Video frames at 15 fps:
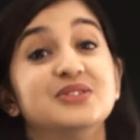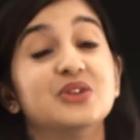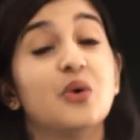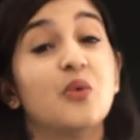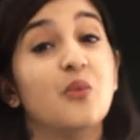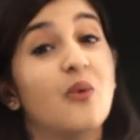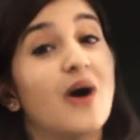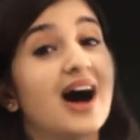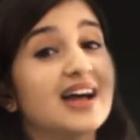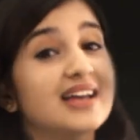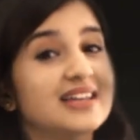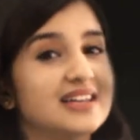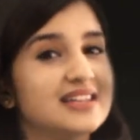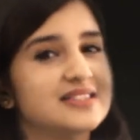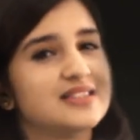So
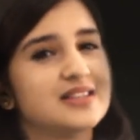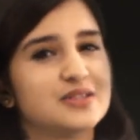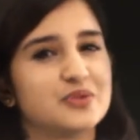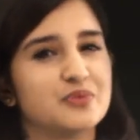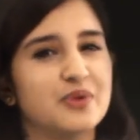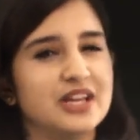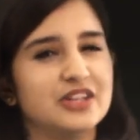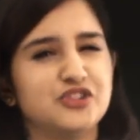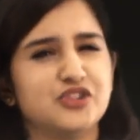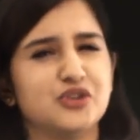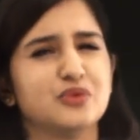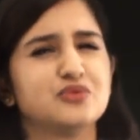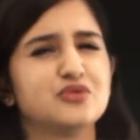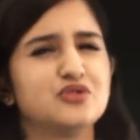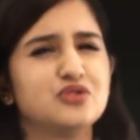why is this
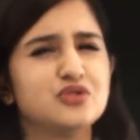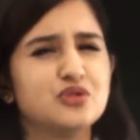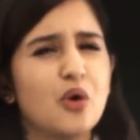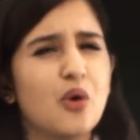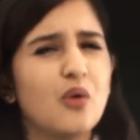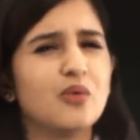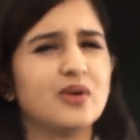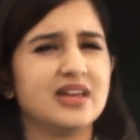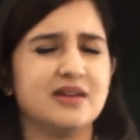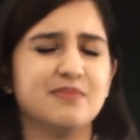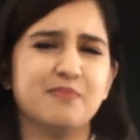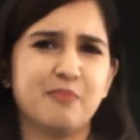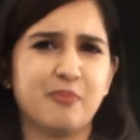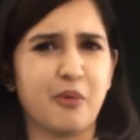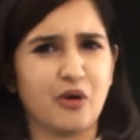ratio so
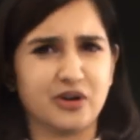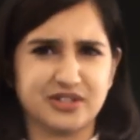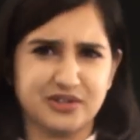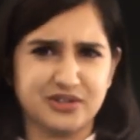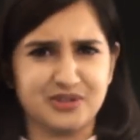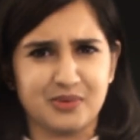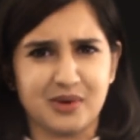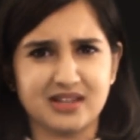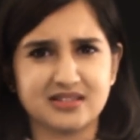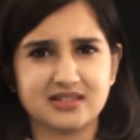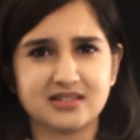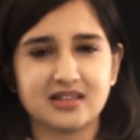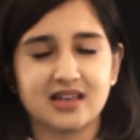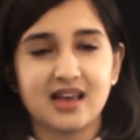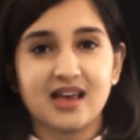important to
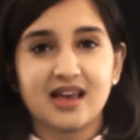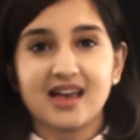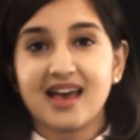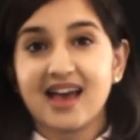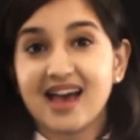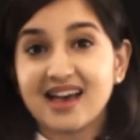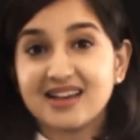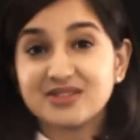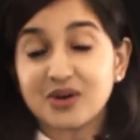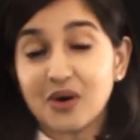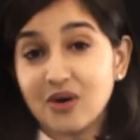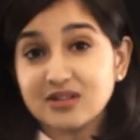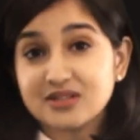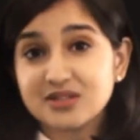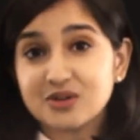us? And
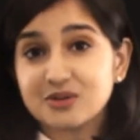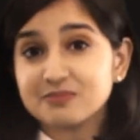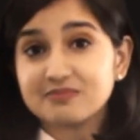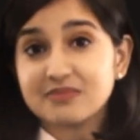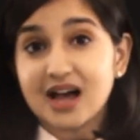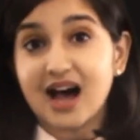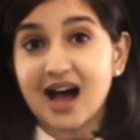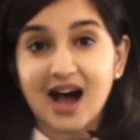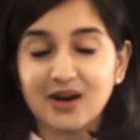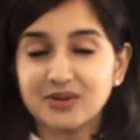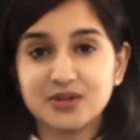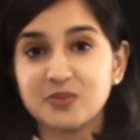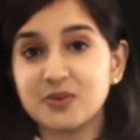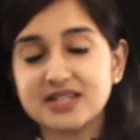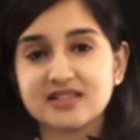also, how
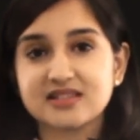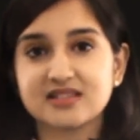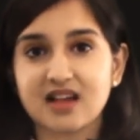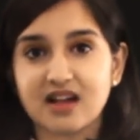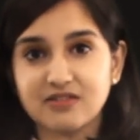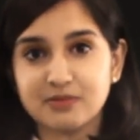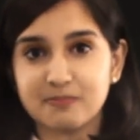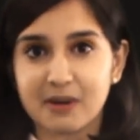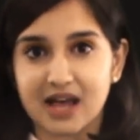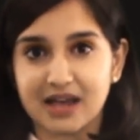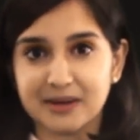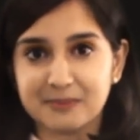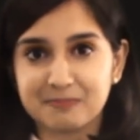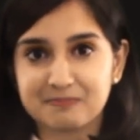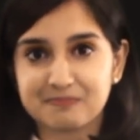did we discover pi?